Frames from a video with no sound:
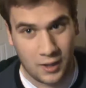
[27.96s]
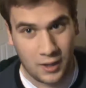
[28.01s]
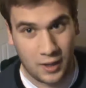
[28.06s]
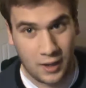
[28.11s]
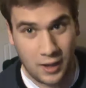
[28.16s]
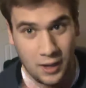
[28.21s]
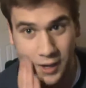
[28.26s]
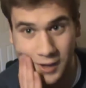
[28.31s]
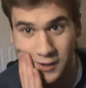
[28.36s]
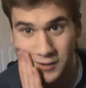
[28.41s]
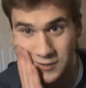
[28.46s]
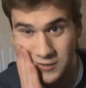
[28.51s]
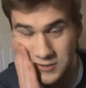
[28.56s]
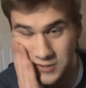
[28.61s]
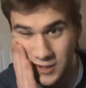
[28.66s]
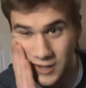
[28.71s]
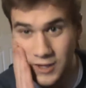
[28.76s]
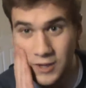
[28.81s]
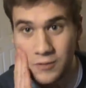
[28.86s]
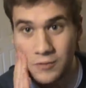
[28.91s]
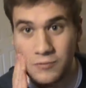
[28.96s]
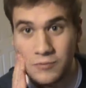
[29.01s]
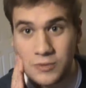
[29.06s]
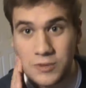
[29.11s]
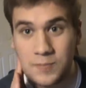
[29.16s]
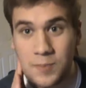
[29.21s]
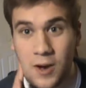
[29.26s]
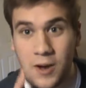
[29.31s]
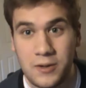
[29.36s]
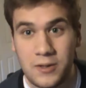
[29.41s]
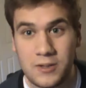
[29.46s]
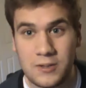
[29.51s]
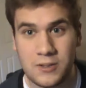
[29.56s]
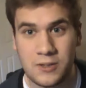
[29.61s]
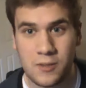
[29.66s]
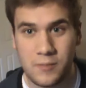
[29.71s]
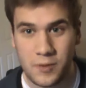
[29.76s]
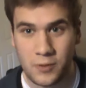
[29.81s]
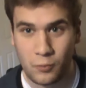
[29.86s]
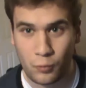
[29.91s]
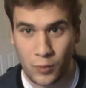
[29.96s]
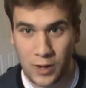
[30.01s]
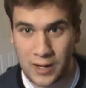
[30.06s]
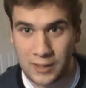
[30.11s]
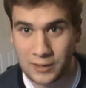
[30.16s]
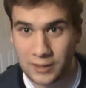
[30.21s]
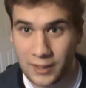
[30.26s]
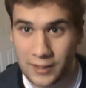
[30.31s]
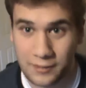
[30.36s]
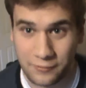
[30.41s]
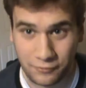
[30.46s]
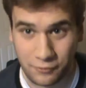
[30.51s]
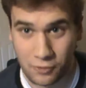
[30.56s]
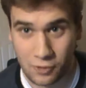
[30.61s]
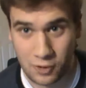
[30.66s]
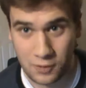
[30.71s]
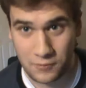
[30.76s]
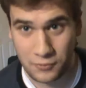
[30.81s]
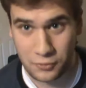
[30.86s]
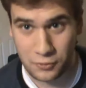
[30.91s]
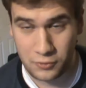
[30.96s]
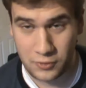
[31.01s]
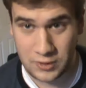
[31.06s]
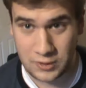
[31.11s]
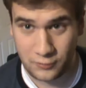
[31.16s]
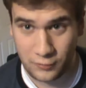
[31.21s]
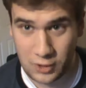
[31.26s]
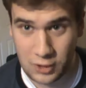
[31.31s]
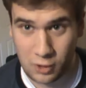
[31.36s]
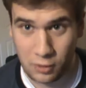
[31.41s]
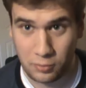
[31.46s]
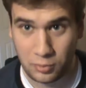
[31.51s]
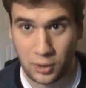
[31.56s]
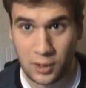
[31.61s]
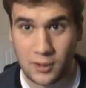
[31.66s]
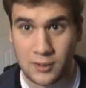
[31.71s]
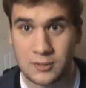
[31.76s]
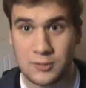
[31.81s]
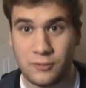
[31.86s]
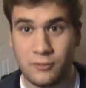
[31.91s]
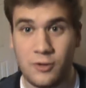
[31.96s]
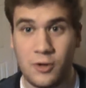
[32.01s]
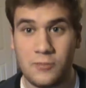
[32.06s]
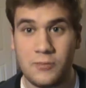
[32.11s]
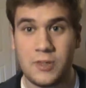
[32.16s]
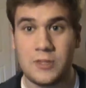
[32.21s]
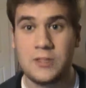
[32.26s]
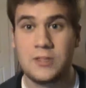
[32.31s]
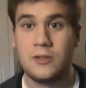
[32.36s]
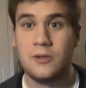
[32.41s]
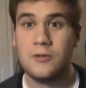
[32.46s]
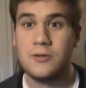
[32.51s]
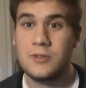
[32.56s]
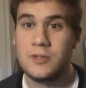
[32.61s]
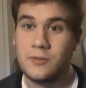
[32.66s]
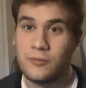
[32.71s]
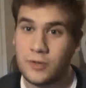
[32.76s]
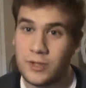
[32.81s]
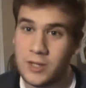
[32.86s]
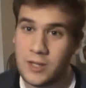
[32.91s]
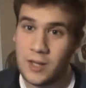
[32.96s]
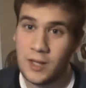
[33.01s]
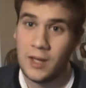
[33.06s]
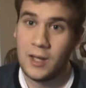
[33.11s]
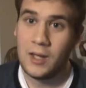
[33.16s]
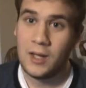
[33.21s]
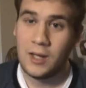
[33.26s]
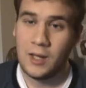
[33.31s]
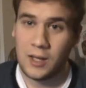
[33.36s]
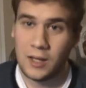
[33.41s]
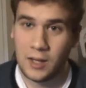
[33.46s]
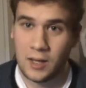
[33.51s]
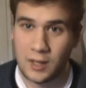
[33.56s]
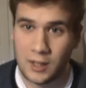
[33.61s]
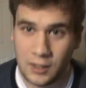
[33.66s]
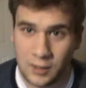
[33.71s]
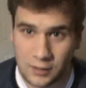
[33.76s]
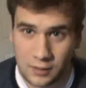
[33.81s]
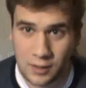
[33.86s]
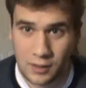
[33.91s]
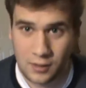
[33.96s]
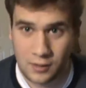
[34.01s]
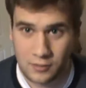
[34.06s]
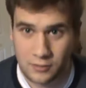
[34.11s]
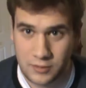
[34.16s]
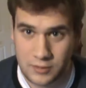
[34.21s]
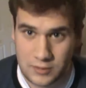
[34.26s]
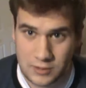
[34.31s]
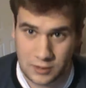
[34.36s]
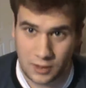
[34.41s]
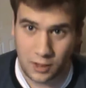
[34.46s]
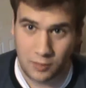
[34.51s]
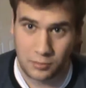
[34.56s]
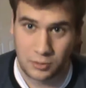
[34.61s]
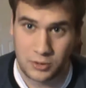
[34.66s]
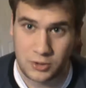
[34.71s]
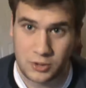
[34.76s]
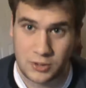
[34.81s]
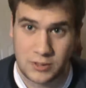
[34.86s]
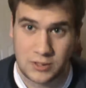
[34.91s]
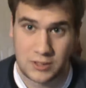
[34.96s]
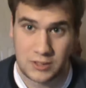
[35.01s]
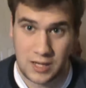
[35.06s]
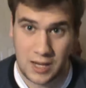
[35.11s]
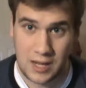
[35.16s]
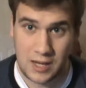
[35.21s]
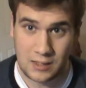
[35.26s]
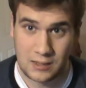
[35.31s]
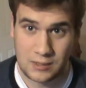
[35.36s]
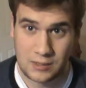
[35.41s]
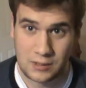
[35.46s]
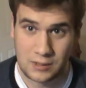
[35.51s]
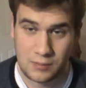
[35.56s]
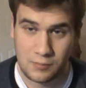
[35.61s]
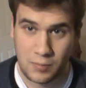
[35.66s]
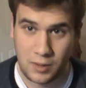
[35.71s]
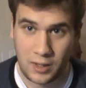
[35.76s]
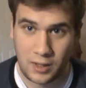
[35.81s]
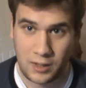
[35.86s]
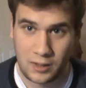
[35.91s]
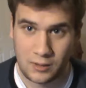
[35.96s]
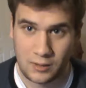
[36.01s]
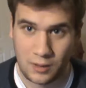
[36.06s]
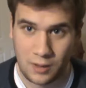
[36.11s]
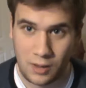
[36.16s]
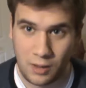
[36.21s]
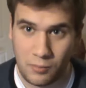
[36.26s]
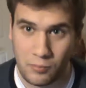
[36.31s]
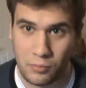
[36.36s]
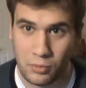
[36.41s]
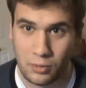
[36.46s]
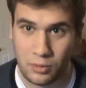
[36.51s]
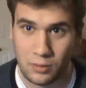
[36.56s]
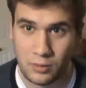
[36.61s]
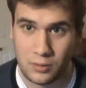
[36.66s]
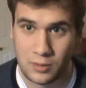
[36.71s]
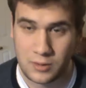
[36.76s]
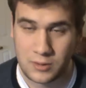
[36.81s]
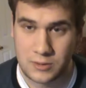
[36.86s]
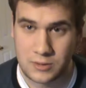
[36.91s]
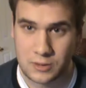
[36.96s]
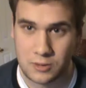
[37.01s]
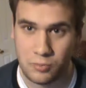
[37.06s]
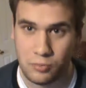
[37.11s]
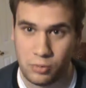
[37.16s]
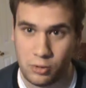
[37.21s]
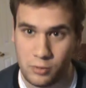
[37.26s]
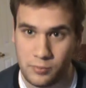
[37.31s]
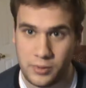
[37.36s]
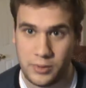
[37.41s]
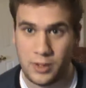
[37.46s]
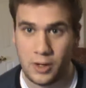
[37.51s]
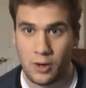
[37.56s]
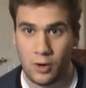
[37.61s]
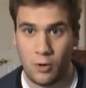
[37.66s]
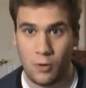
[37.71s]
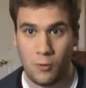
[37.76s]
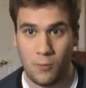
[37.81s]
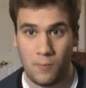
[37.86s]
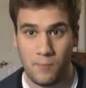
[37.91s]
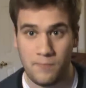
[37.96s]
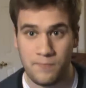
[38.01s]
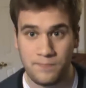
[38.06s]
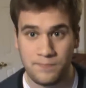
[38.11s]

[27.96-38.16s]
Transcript: and responding to them in rant-like form through these video blogs filmed exclusively in the Sabljic estate, my humble suburban home.